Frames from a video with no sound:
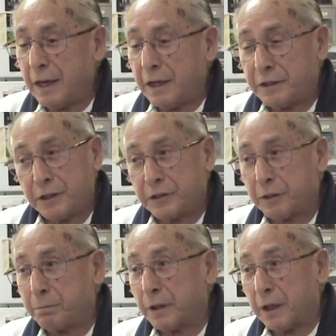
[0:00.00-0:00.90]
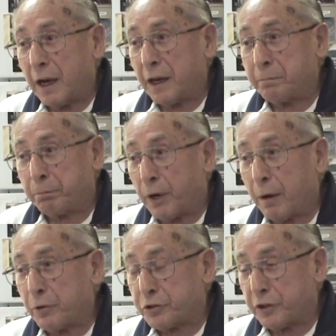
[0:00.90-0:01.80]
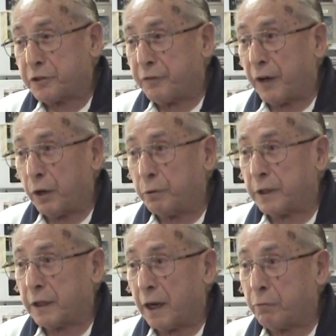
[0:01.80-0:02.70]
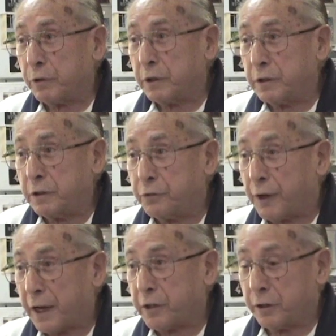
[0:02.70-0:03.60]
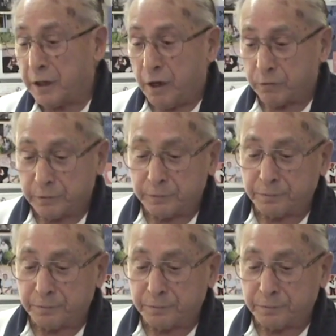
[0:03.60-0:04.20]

She said, "But I promised this fellow that I would track you down."